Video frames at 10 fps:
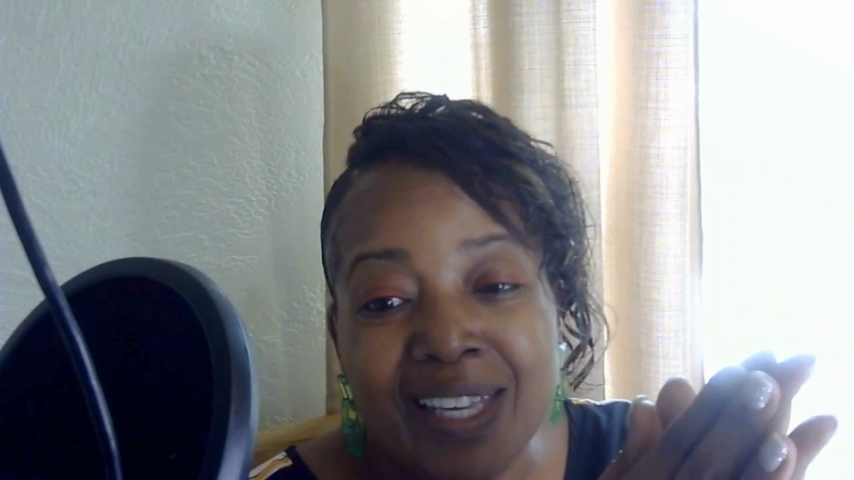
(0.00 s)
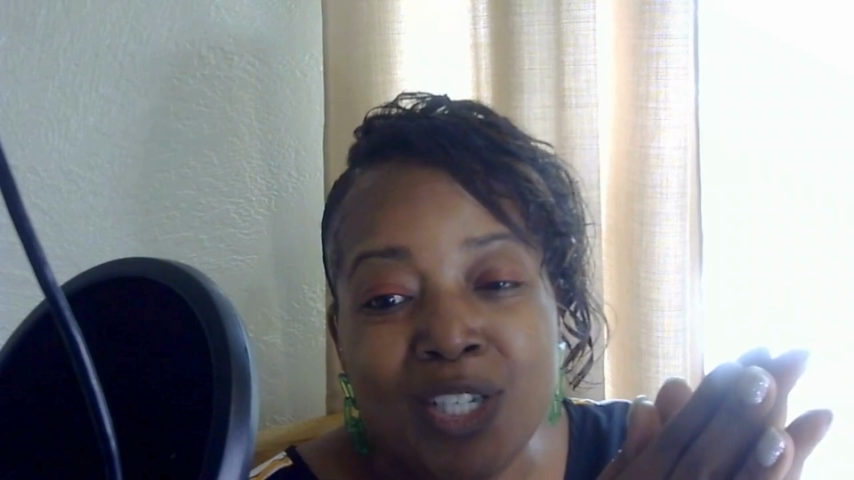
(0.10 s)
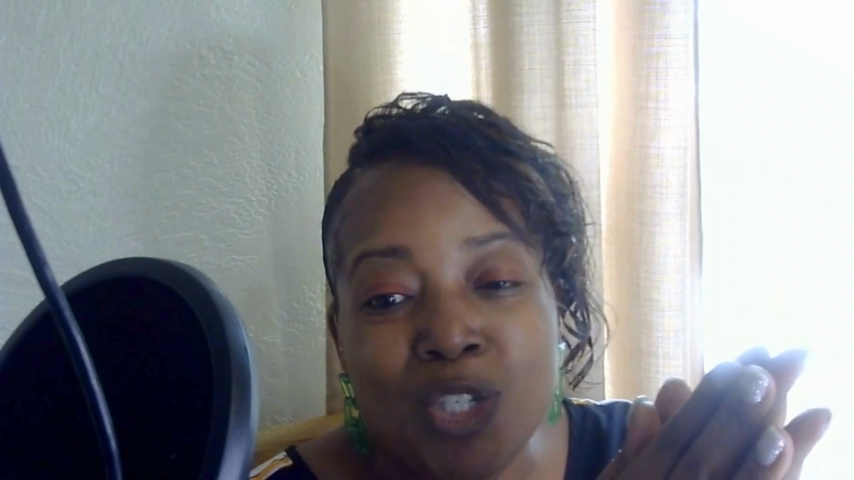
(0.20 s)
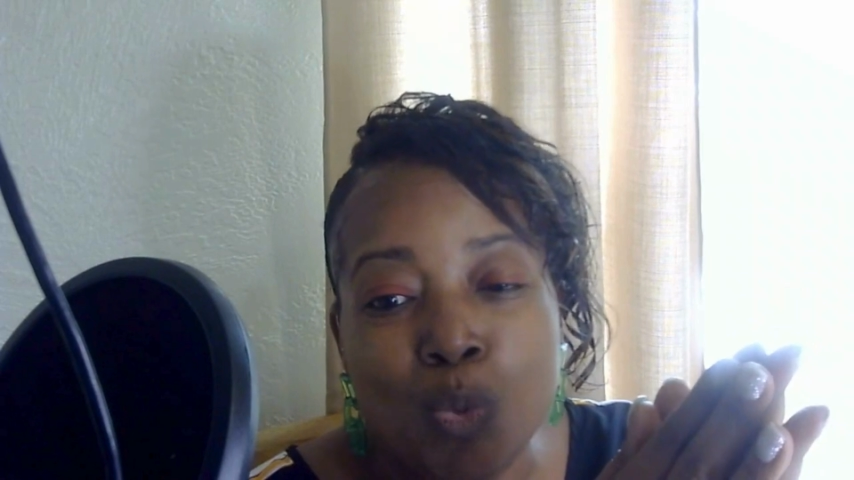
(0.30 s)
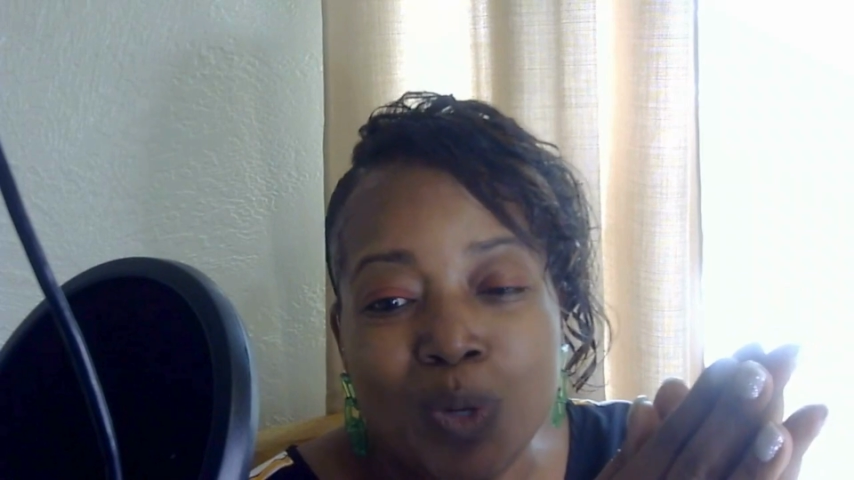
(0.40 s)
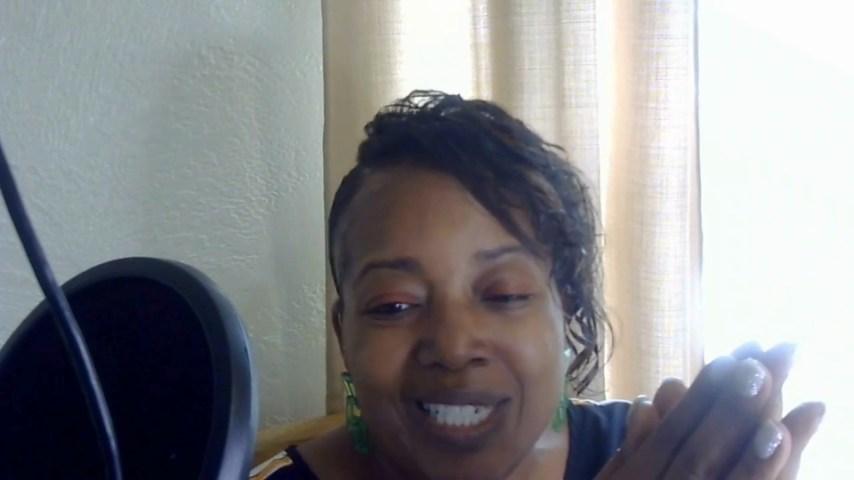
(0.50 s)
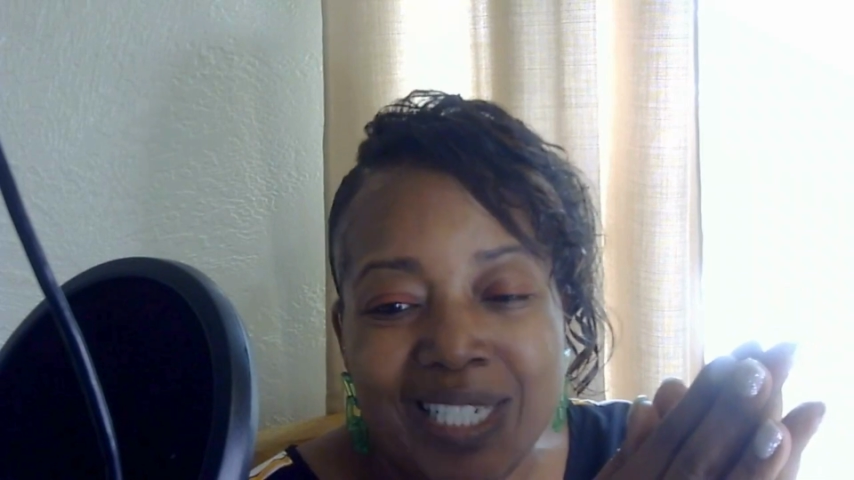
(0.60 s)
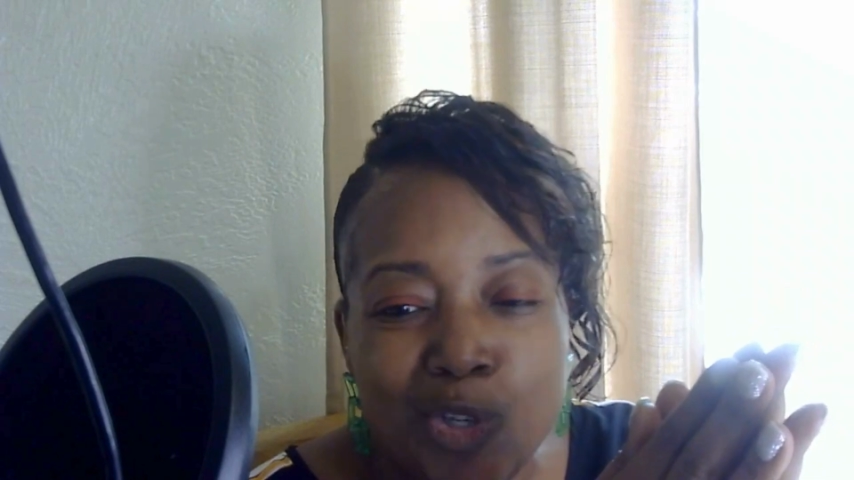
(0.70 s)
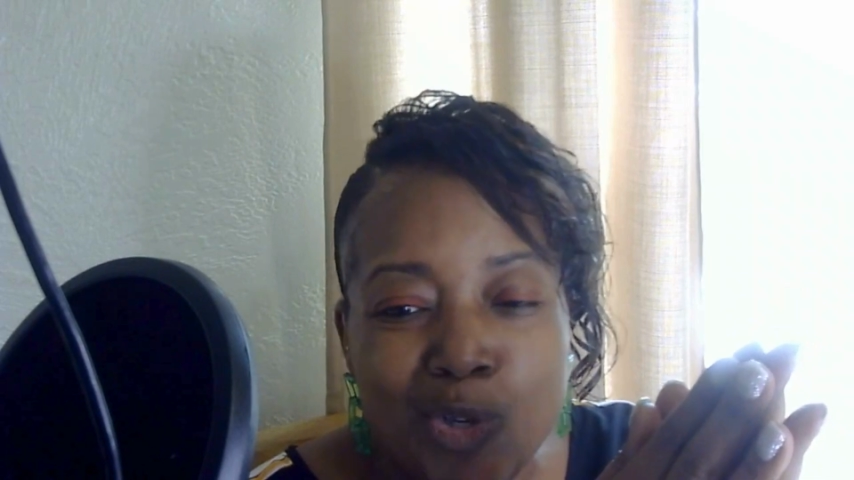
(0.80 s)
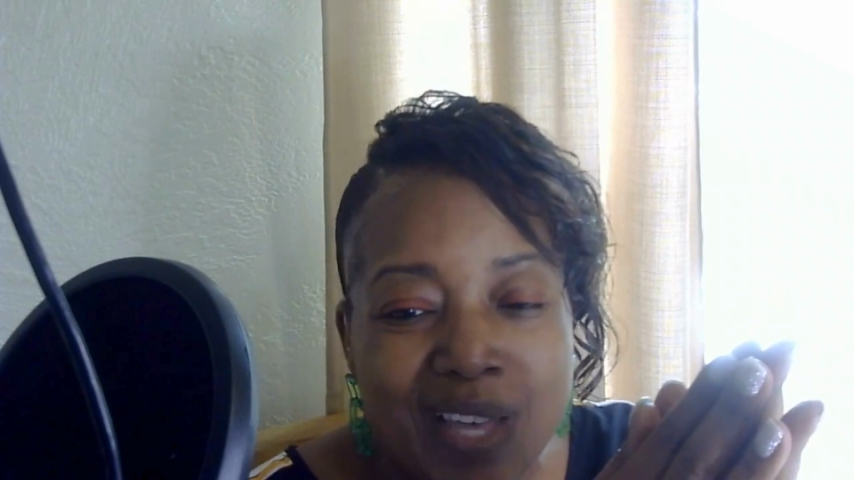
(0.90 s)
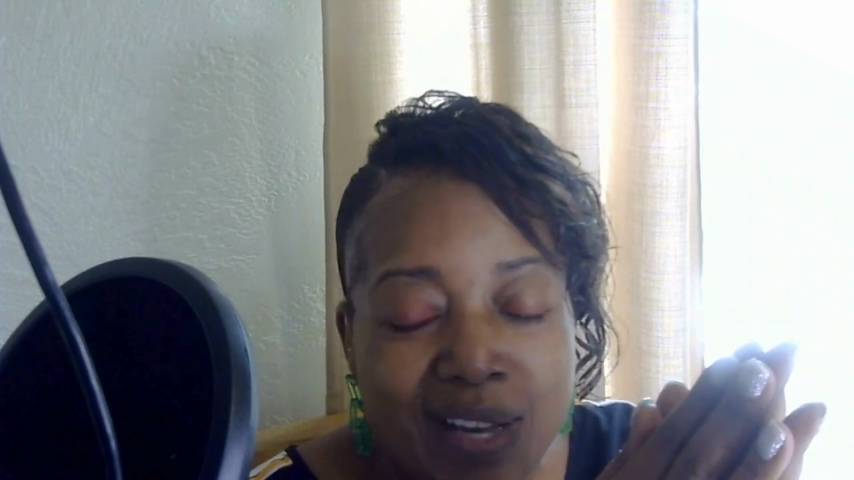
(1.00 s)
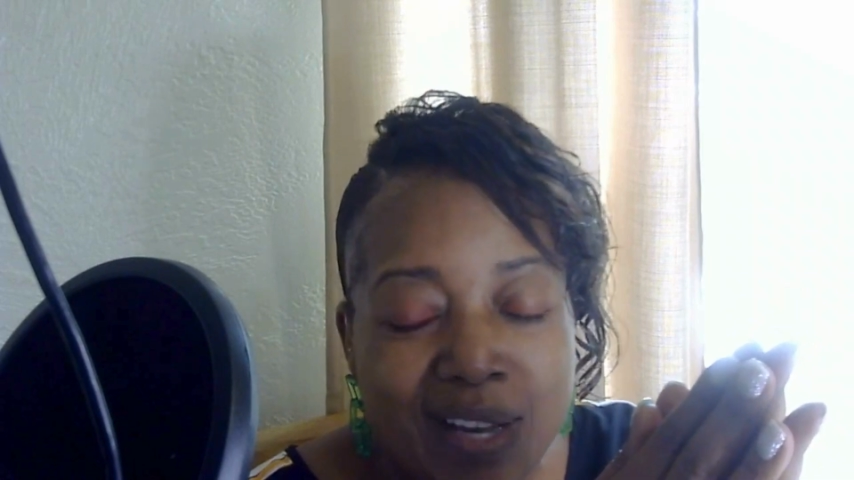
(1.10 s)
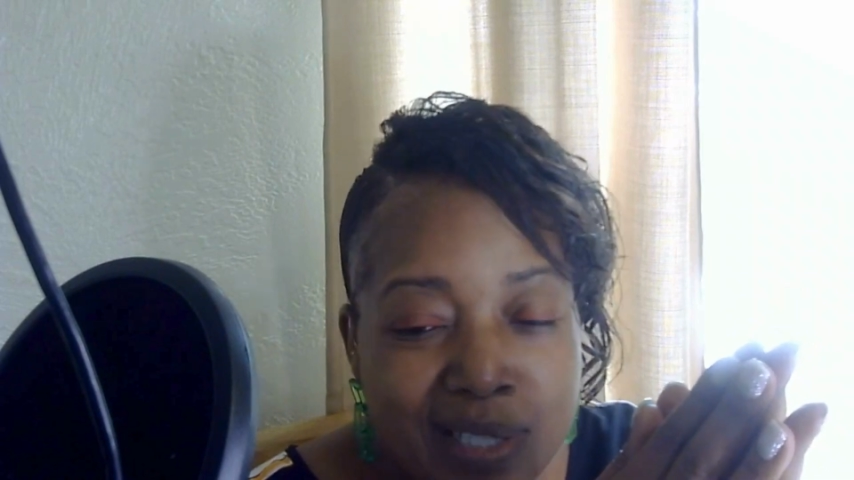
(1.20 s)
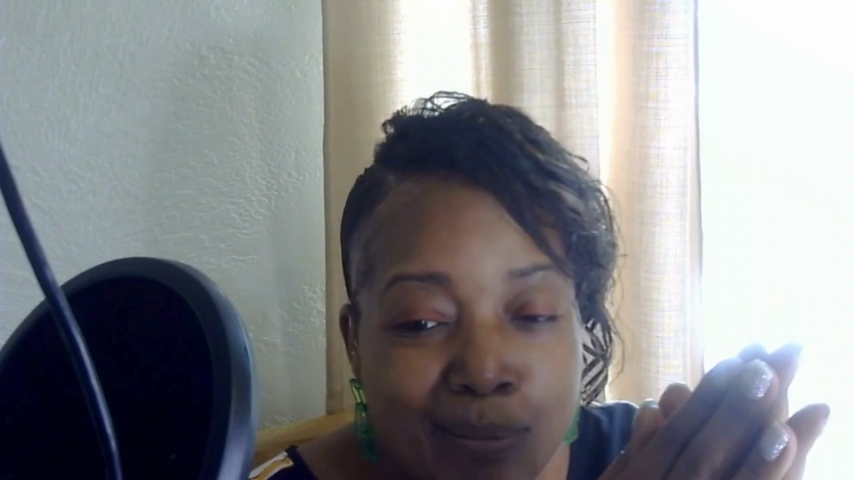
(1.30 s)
$22,000